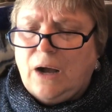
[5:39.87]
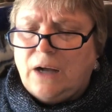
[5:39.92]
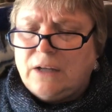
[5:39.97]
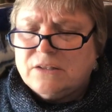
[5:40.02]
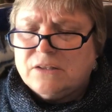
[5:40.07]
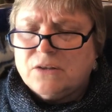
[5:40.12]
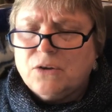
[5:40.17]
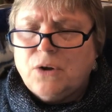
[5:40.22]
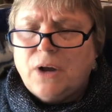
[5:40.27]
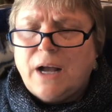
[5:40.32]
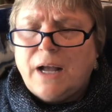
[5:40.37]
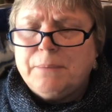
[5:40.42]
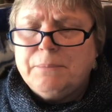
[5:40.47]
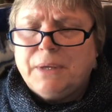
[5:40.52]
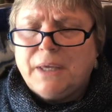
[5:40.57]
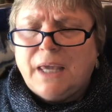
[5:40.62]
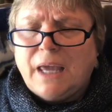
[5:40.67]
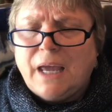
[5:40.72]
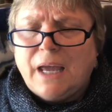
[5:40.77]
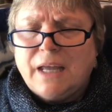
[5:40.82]
so I
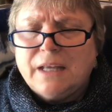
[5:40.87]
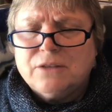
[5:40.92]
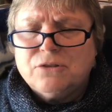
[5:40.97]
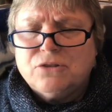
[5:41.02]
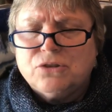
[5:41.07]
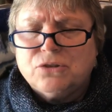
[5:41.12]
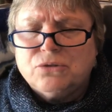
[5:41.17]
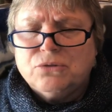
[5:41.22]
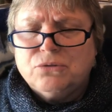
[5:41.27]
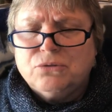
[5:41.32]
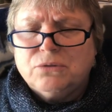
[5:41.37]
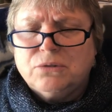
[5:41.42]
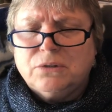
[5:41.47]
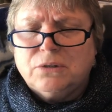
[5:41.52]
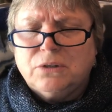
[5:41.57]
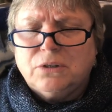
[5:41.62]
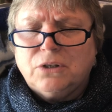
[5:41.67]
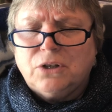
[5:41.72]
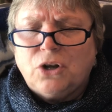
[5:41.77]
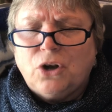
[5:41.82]
began to
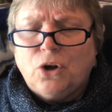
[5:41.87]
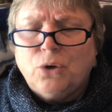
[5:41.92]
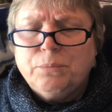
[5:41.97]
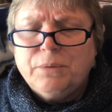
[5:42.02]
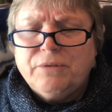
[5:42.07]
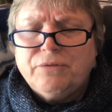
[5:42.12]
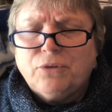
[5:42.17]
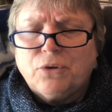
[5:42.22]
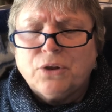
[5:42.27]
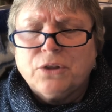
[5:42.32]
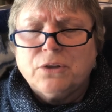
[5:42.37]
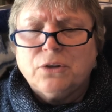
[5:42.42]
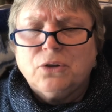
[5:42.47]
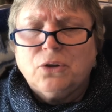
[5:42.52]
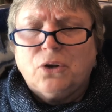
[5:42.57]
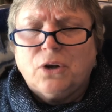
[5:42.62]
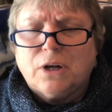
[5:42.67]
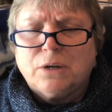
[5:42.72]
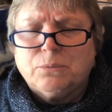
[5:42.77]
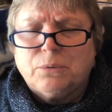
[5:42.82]
go before the
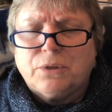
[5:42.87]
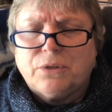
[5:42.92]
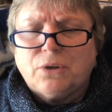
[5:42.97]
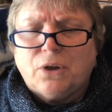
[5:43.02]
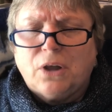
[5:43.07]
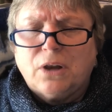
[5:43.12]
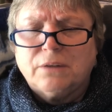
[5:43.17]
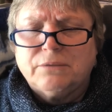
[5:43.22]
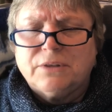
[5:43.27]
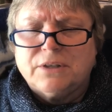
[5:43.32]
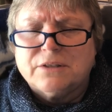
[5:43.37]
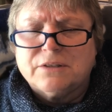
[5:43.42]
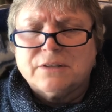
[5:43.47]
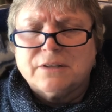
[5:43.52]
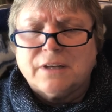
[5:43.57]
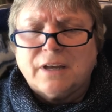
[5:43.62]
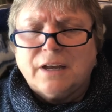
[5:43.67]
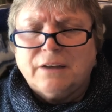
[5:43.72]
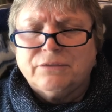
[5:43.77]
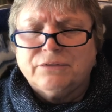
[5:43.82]
Lord with all of this
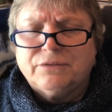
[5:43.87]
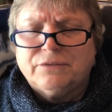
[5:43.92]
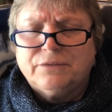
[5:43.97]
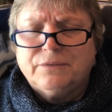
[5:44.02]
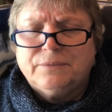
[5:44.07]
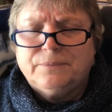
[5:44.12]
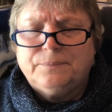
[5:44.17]
stuff.